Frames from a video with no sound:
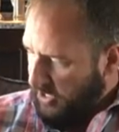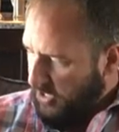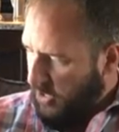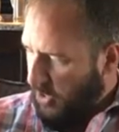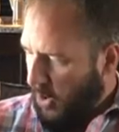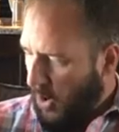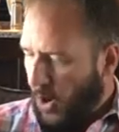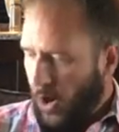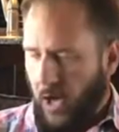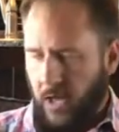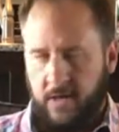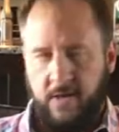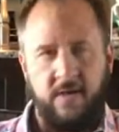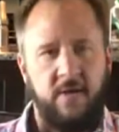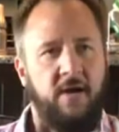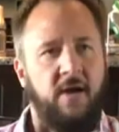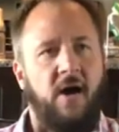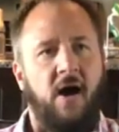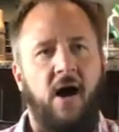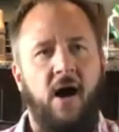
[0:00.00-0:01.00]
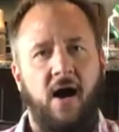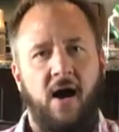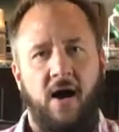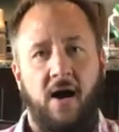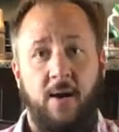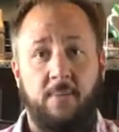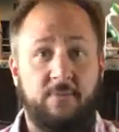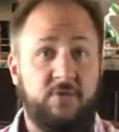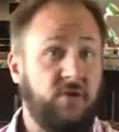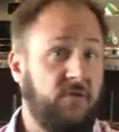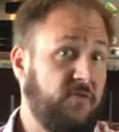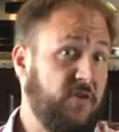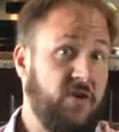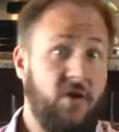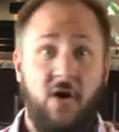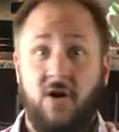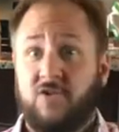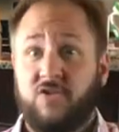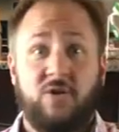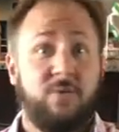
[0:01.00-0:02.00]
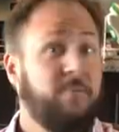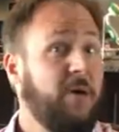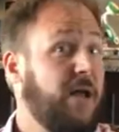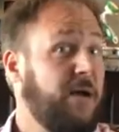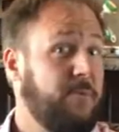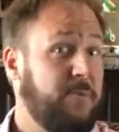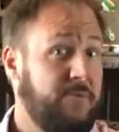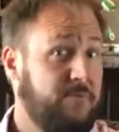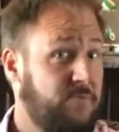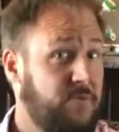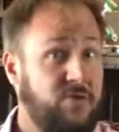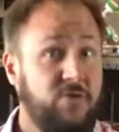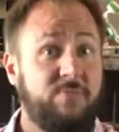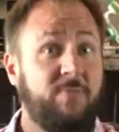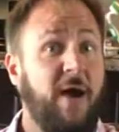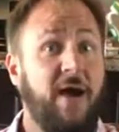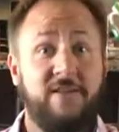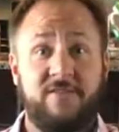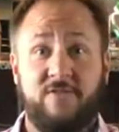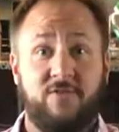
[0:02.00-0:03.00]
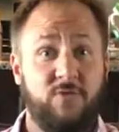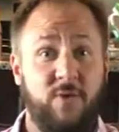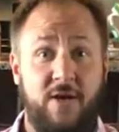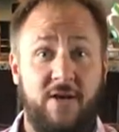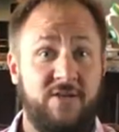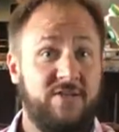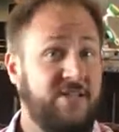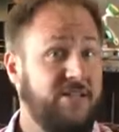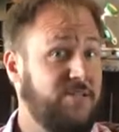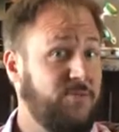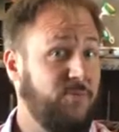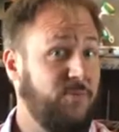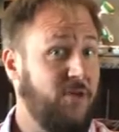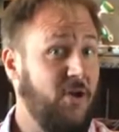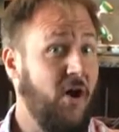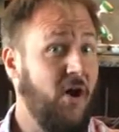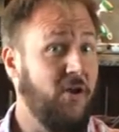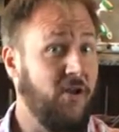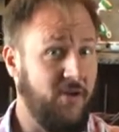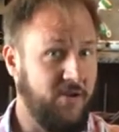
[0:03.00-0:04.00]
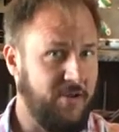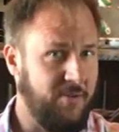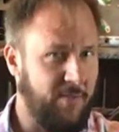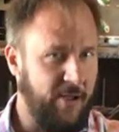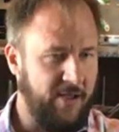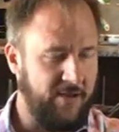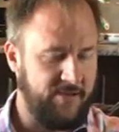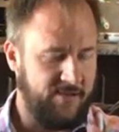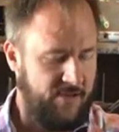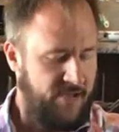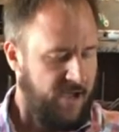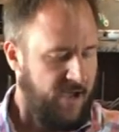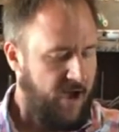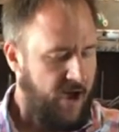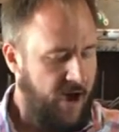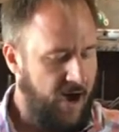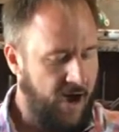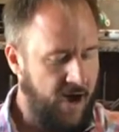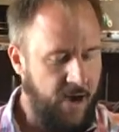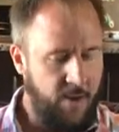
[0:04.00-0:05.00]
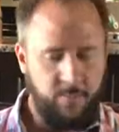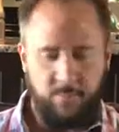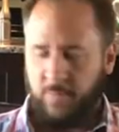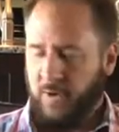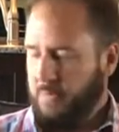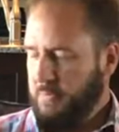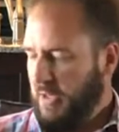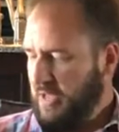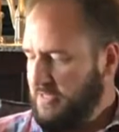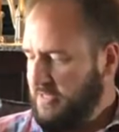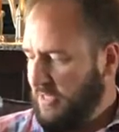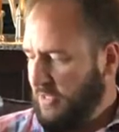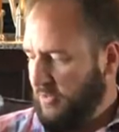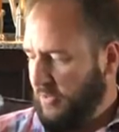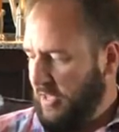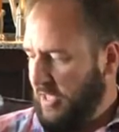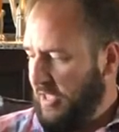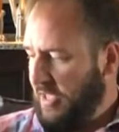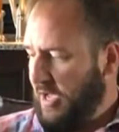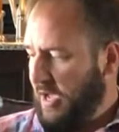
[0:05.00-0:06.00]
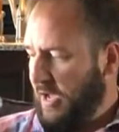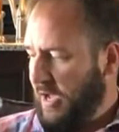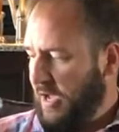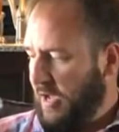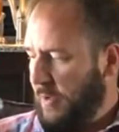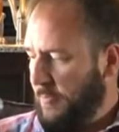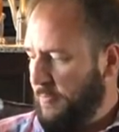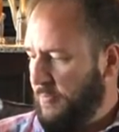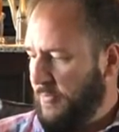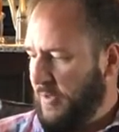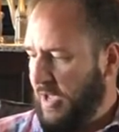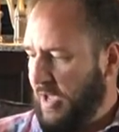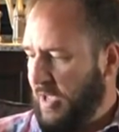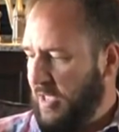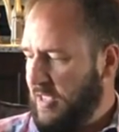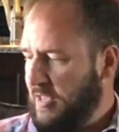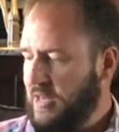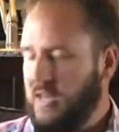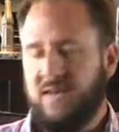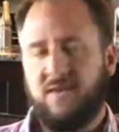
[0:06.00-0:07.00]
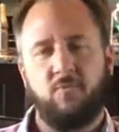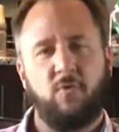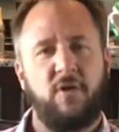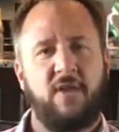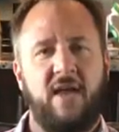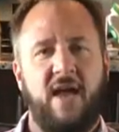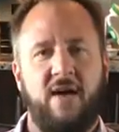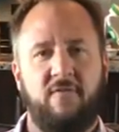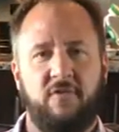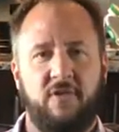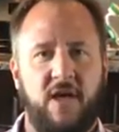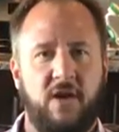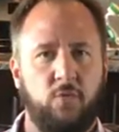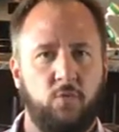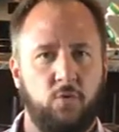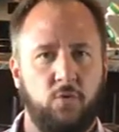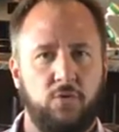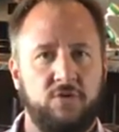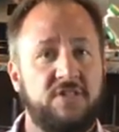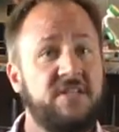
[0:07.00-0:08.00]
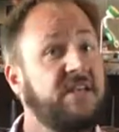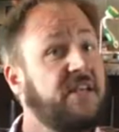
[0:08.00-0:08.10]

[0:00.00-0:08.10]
Yawn. So if he yawns, you can pet him and use passive training to teach him to yawn on command. But basically, he didn't really have a lot of rules.